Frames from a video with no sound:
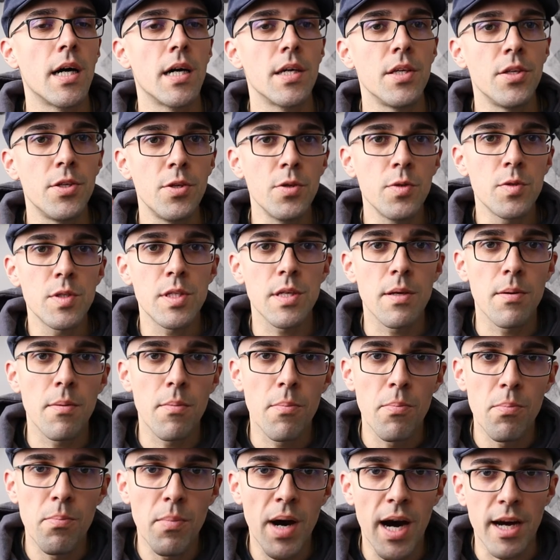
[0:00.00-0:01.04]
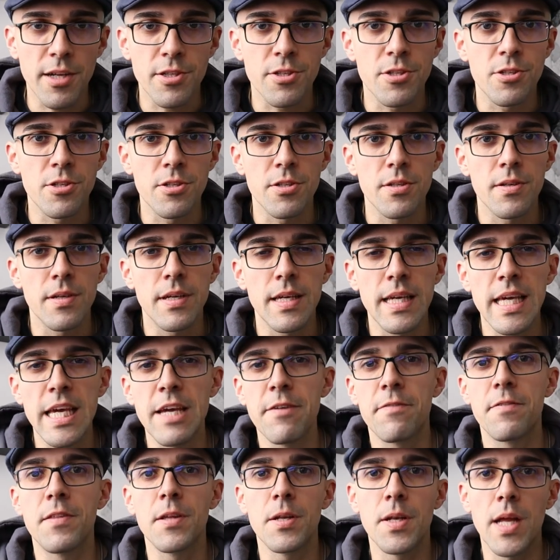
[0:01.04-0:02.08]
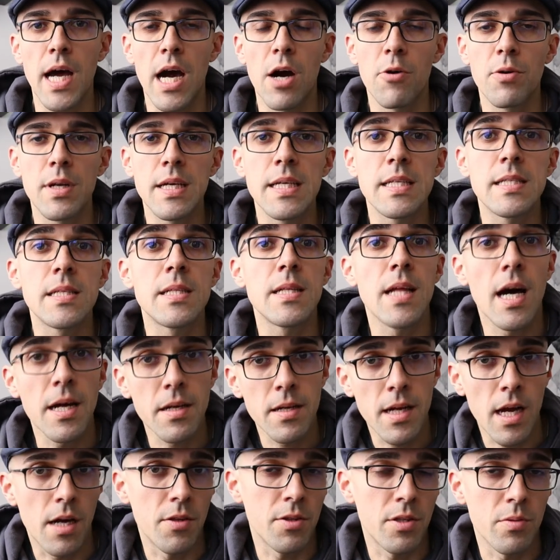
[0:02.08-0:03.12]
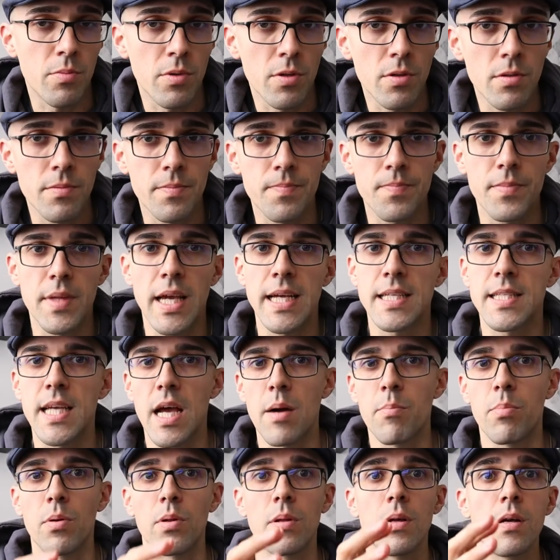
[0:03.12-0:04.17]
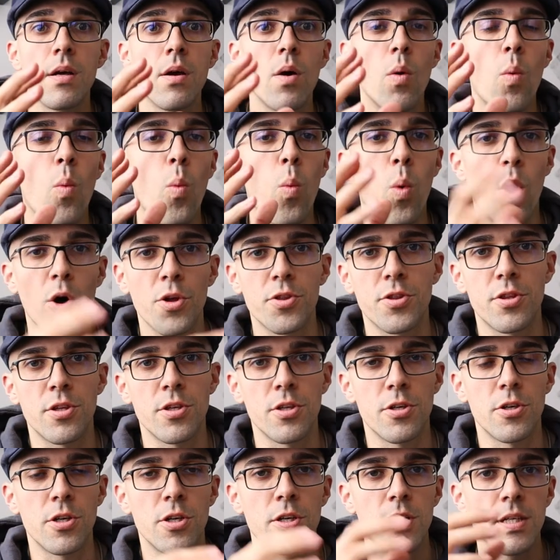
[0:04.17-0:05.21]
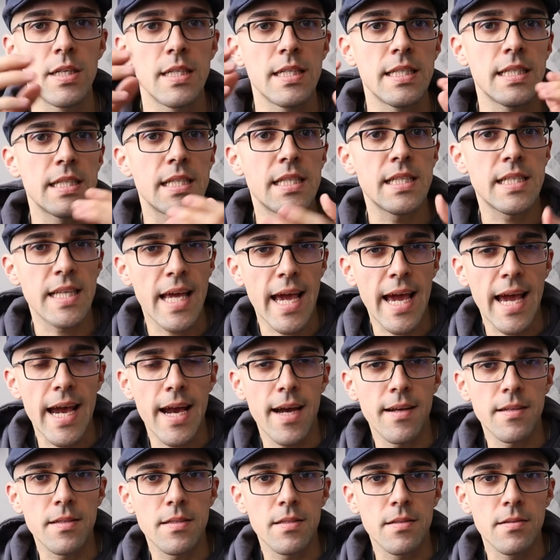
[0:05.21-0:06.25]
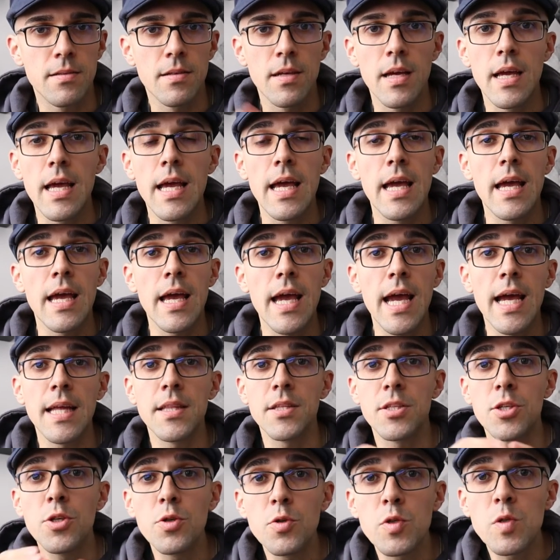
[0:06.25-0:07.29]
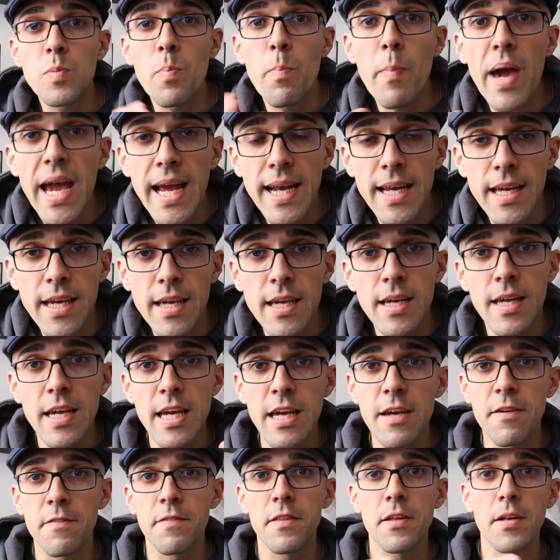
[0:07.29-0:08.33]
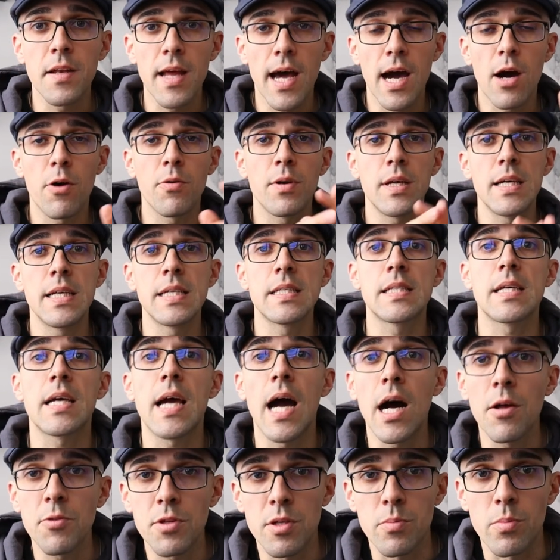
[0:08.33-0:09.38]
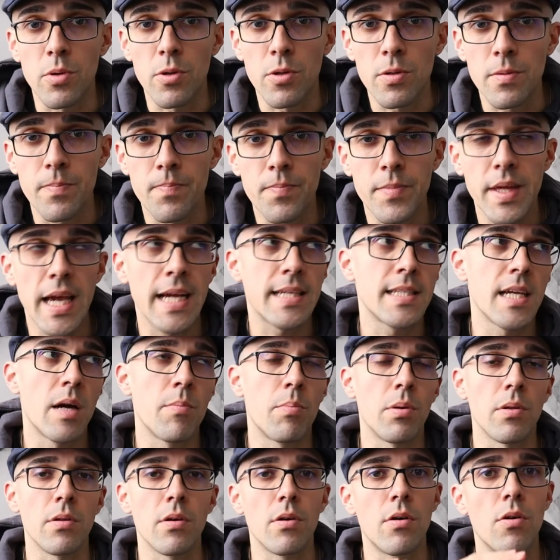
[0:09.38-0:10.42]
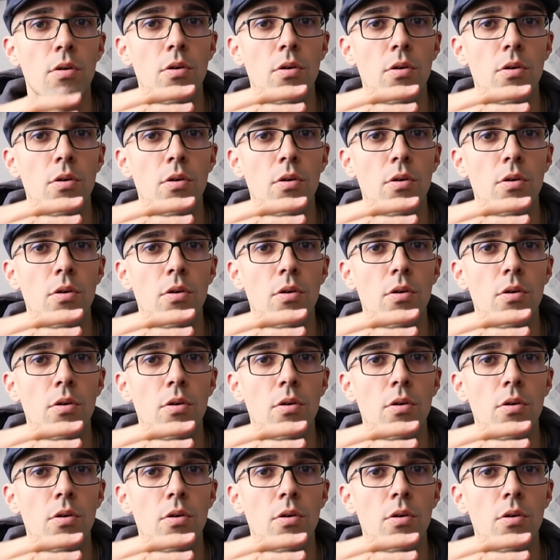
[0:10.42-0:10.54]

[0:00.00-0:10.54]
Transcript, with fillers: use much if the noun is non-countable. Example, water, sand. and use many if the noun is countable. Example,